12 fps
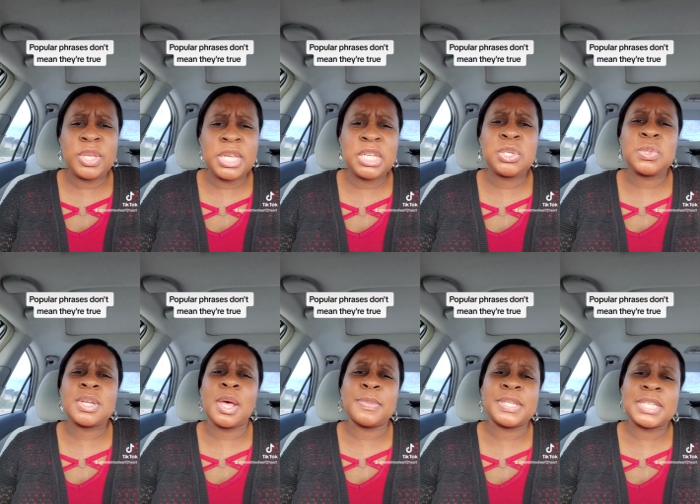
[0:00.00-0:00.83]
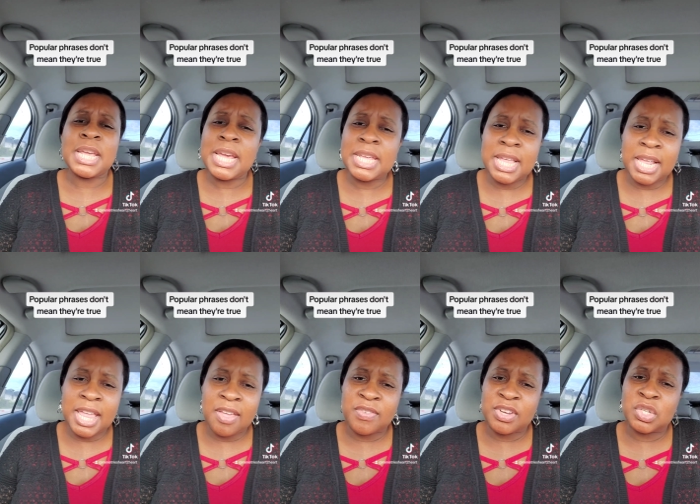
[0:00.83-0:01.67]
we need to stop saying that
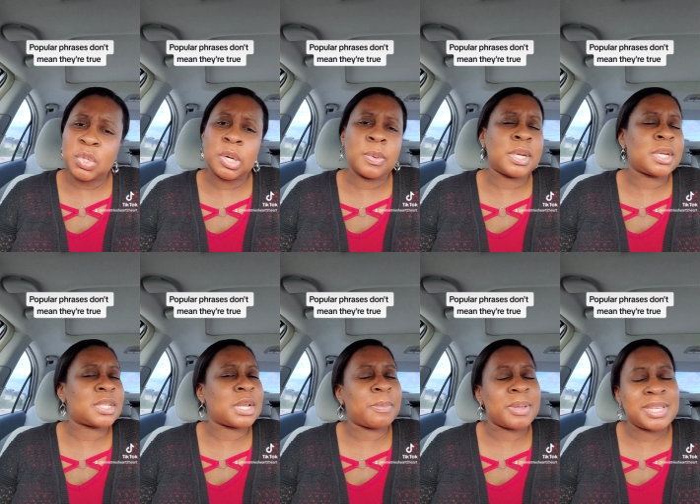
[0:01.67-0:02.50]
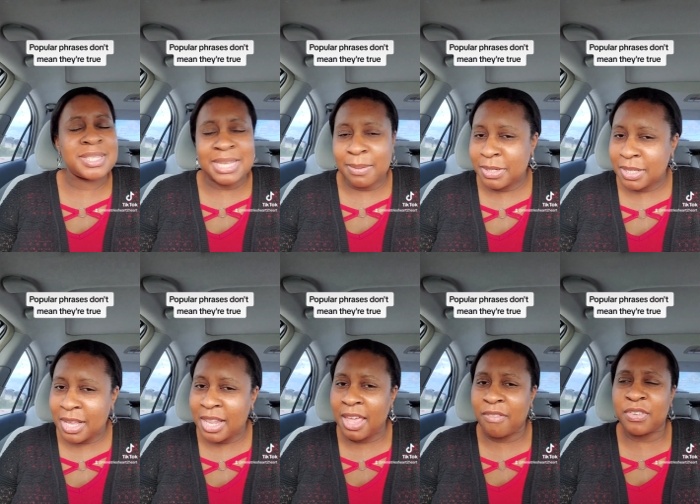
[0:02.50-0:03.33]
life is short. We need to stop accepting
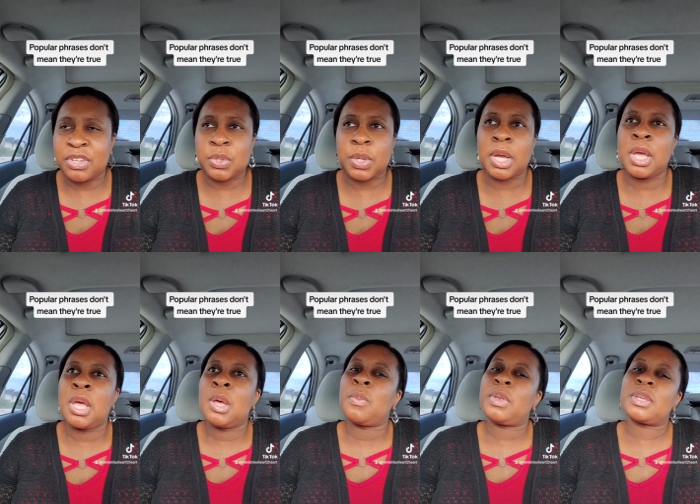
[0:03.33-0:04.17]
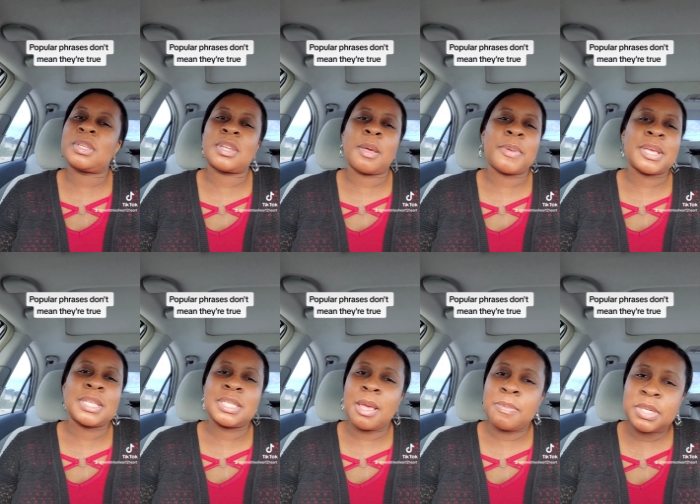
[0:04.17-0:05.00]
that life is short. We need to stop
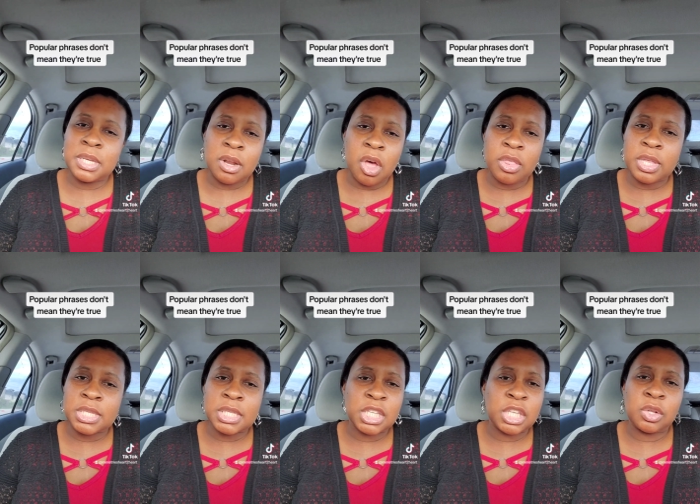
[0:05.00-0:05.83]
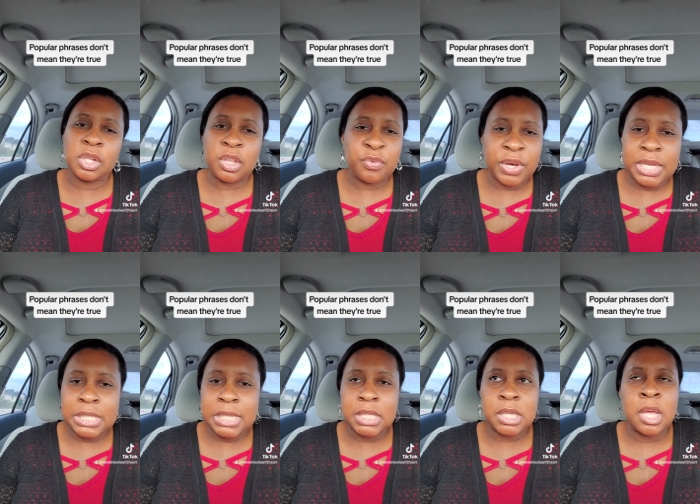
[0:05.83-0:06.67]
accepting all these cute little
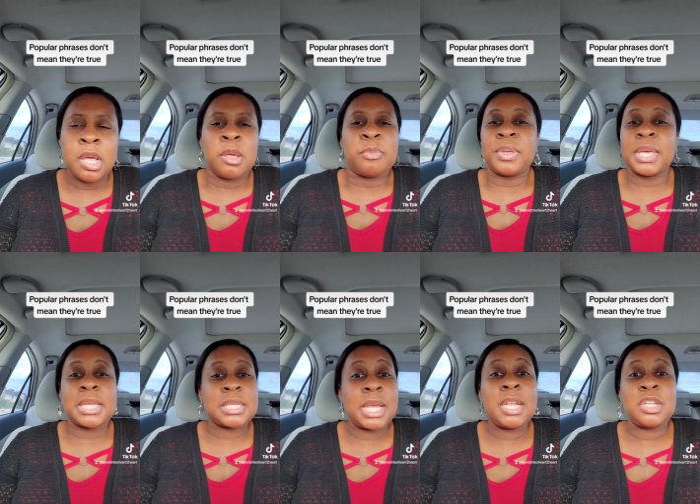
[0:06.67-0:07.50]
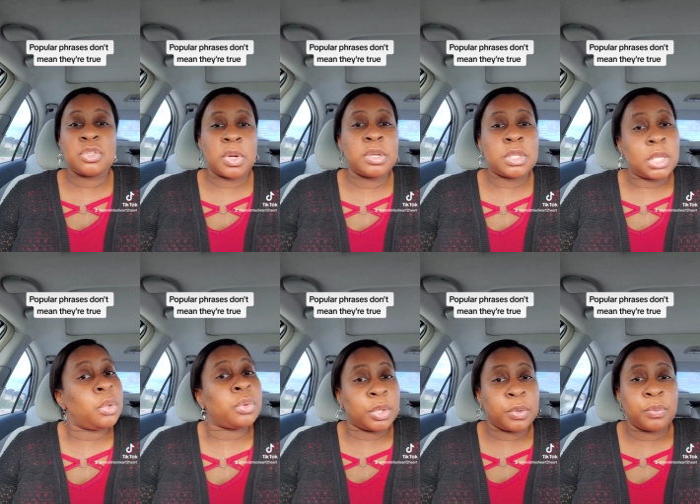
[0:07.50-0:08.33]
phrases because Satan is trying to
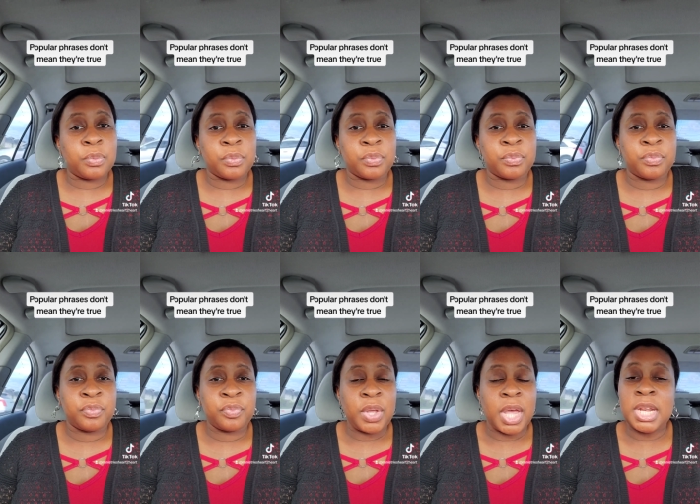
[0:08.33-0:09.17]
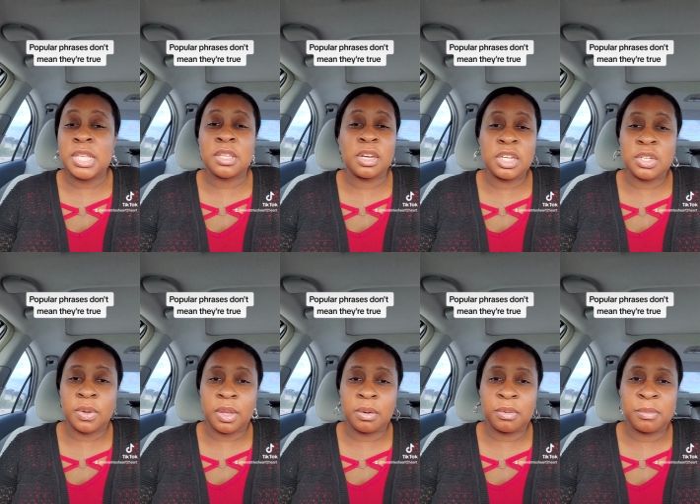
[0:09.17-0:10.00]
kill you. And he's going to do
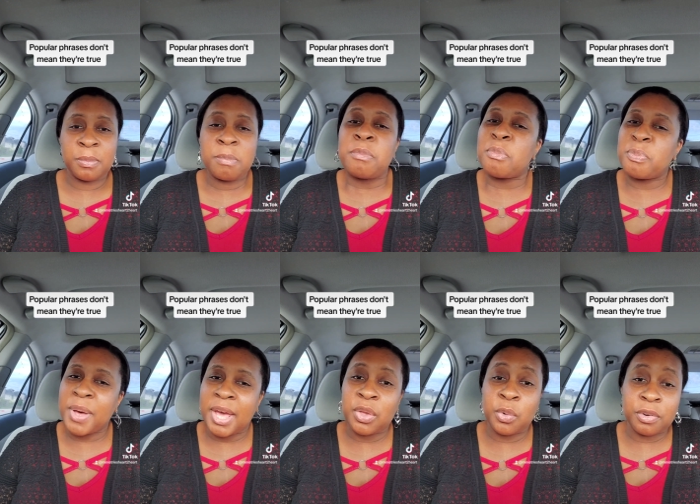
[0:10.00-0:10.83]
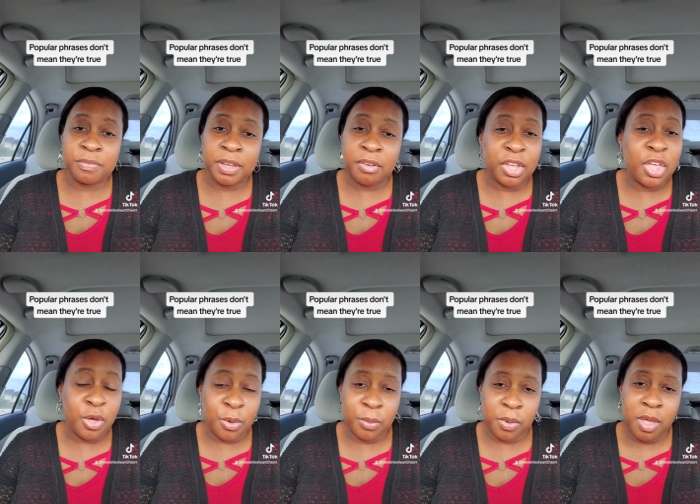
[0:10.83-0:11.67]
it by your very
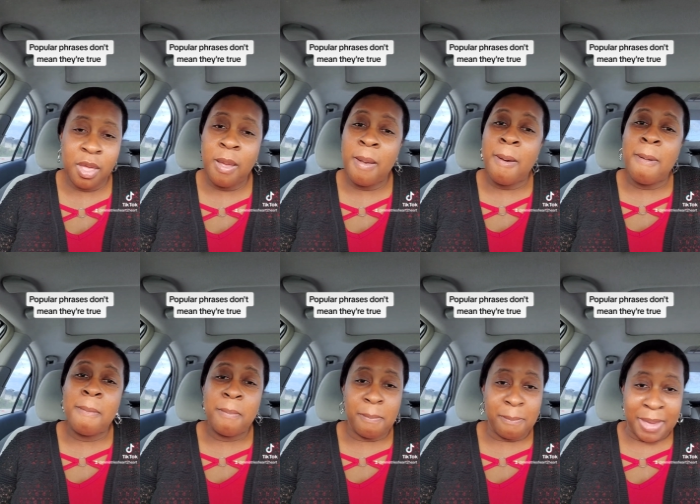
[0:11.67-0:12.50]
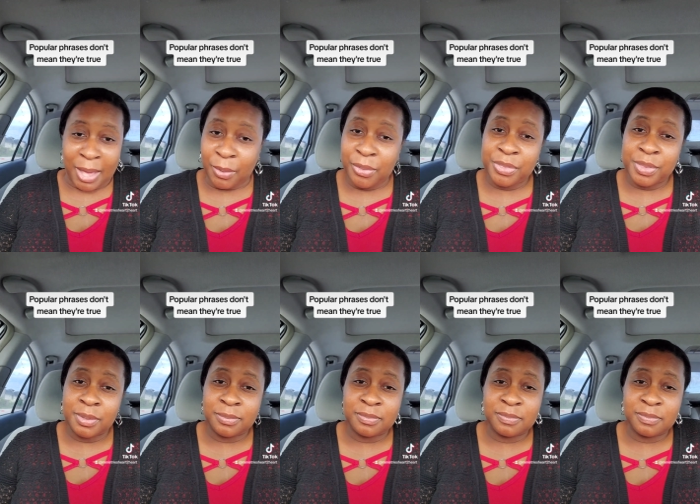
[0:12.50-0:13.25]
own mouth